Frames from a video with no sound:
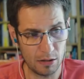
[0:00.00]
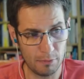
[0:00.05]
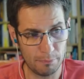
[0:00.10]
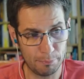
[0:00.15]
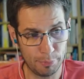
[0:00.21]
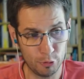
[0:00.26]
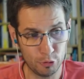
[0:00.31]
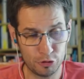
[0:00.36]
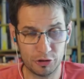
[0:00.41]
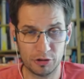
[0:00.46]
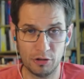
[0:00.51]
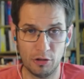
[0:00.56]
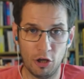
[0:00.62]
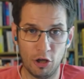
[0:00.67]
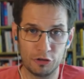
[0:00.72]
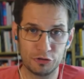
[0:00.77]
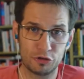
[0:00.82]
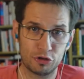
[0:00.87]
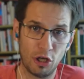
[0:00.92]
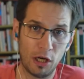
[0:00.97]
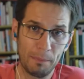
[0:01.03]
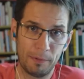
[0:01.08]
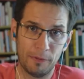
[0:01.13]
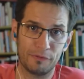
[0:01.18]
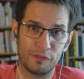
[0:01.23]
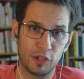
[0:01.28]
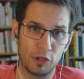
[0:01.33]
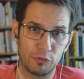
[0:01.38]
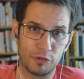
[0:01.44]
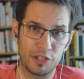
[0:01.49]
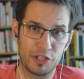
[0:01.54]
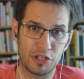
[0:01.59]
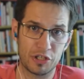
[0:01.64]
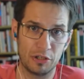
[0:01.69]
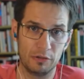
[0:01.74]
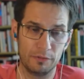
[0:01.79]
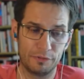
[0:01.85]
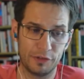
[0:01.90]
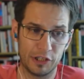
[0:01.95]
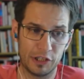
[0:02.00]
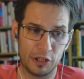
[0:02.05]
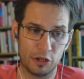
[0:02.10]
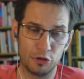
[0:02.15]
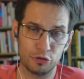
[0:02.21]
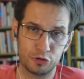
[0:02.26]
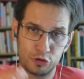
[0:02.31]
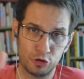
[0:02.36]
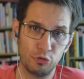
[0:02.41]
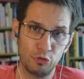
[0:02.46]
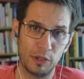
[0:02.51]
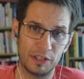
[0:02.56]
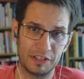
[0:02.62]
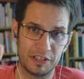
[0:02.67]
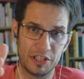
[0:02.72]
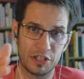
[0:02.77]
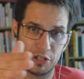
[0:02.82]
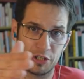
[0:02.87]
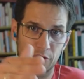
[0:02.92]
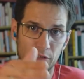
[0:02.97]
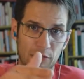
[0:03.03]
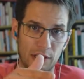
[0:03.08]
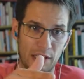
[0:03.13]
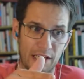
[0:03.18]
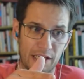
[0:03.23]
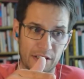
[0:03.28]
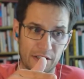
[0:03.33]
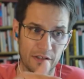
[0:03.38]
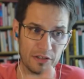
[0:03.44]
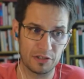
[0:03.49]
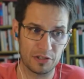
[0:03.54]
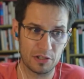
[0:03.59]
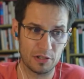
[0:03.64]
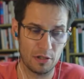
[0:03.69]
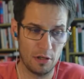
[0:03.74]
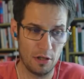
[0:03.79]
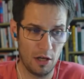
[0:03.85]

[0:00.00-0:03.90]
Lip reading: put on top of the original video 2 additional layers.